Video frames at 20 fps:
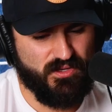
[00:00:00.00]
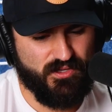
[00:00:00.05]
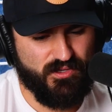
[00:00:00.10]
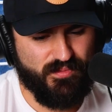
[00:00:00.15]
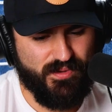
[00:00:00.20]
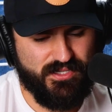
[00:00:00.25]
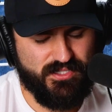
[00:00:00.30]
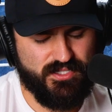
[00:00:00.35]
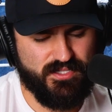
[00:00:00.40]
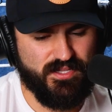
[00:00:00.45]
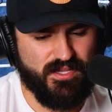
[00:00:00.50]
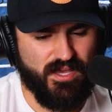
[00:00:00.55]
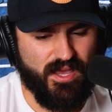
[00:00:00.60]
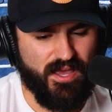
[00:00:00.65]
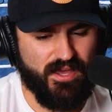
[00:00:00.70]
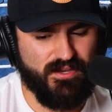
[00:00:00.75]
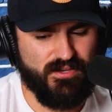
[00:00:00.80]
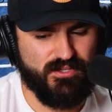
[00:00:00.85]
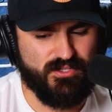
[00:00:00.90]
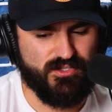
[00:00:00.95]
You mentioned the
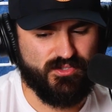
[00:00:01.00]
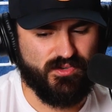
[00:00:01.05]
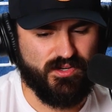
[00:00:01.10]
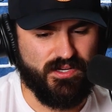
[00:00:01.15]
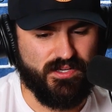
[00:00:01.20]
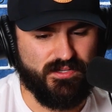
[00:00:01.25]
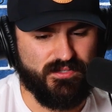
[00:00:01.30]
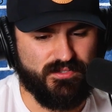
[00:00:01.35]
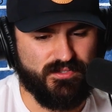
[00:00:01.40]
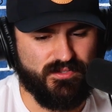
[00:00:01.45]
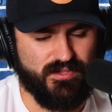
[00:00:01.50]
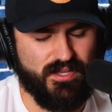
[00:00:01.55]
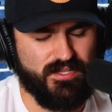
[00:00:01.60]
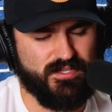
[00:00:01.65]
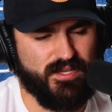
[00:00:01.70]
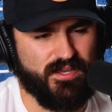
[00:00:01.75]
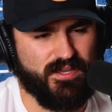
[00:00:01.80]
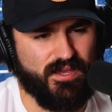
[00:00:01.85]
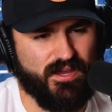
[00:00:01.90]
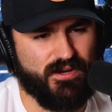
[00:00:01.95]
industry. Do they
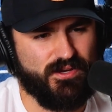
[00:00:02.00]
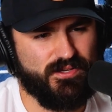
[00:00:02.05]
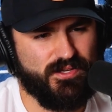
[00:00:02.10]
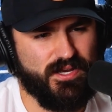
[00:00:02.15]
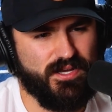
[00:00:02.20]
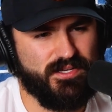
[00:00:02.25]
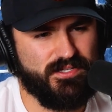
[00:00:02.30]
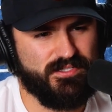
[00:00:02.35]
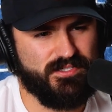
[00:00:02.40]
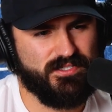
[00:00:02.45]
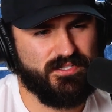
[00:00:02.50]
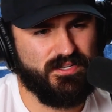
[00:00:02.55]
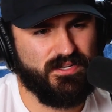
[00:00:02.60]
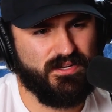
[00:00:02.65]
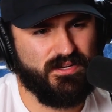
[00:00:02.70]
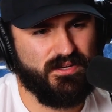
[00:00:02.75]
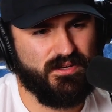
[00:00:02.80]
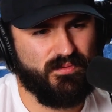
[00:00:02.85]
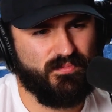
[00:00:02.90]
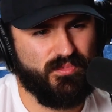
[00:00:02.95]
take care of you guys
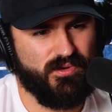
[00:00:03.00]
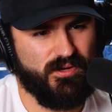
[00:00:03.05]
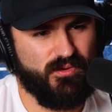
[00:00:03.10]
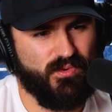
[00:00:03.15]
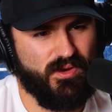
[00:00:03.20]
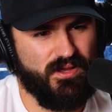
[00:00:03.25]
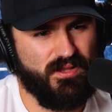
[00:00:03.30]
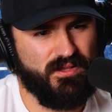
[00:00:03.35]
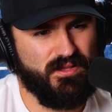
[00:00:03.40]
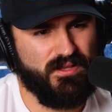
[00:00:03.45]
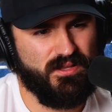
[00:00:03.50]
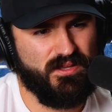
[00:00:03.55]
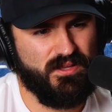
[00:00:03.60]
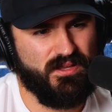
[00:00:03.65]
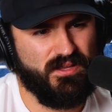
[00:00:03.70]
pretty well?